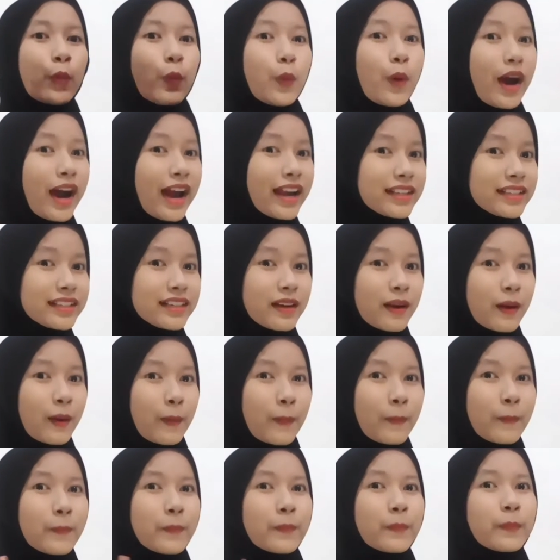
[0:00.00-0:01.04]
1.
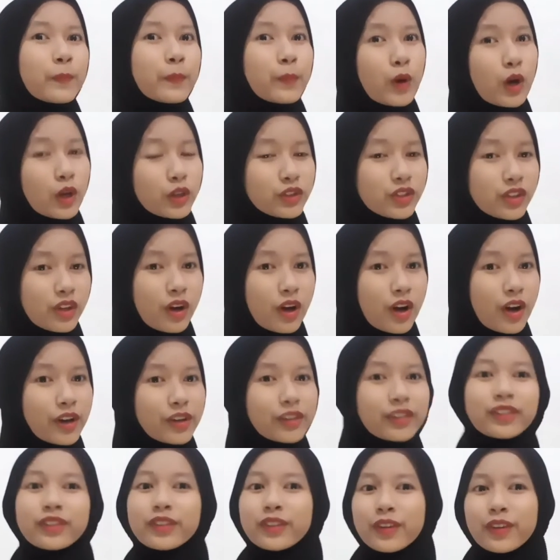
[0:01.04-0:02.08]
Mouth
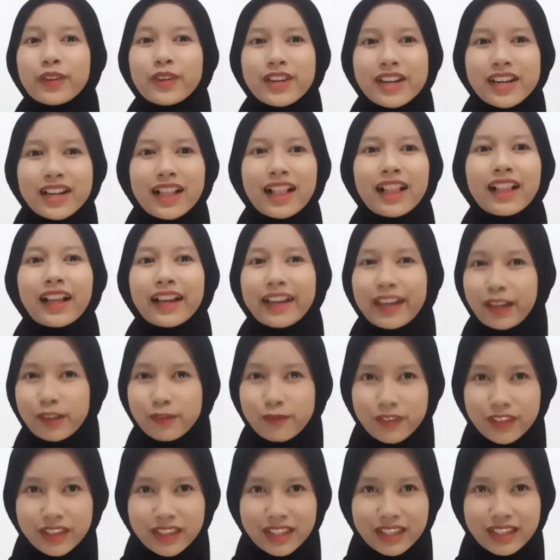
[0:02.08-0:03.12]
or oral
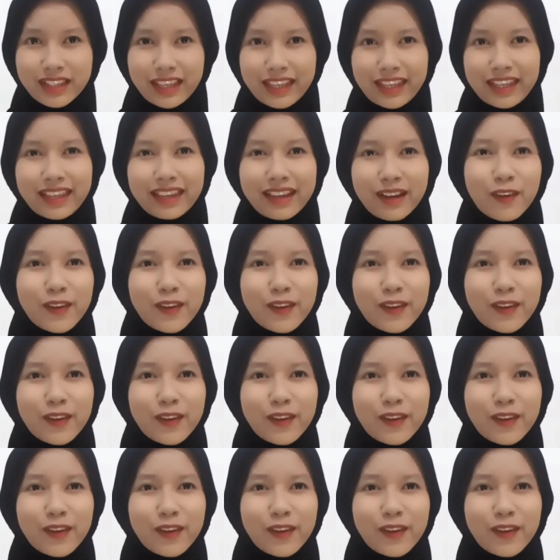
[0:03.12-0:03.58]
cavity.